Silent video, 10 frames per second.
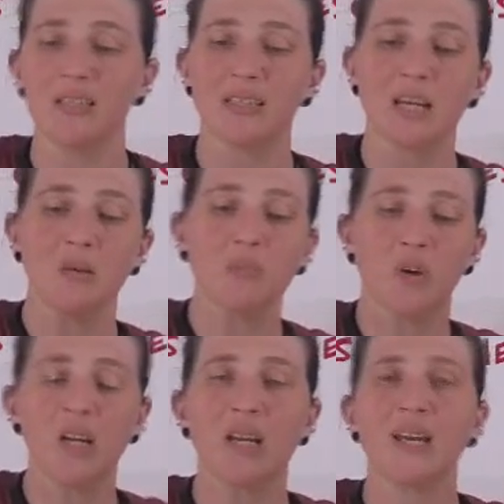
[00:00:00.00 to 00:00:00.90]
second
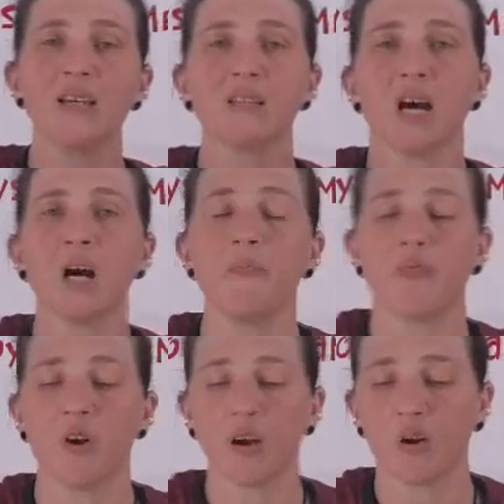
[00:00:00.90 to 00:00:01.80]
print is up
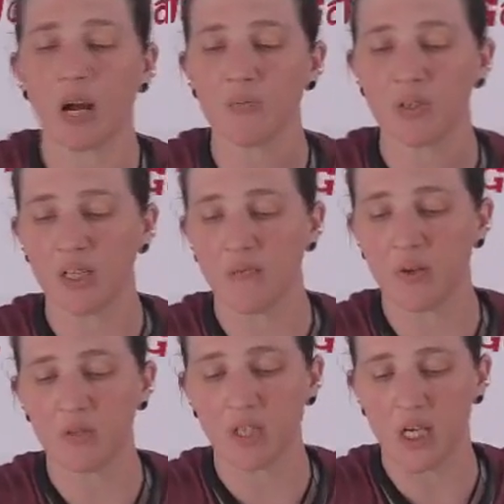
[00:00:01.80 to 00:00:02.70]
for grabs on
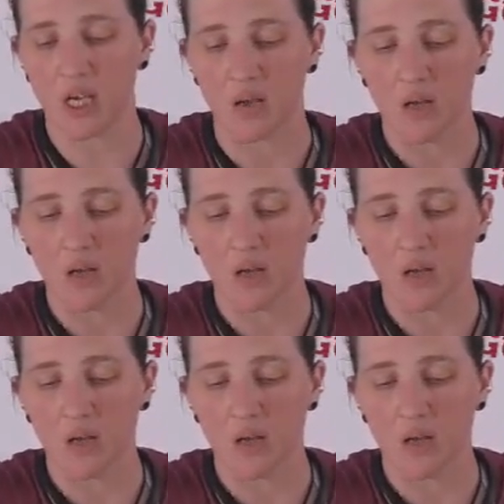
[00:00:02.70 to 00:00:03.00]
FOC.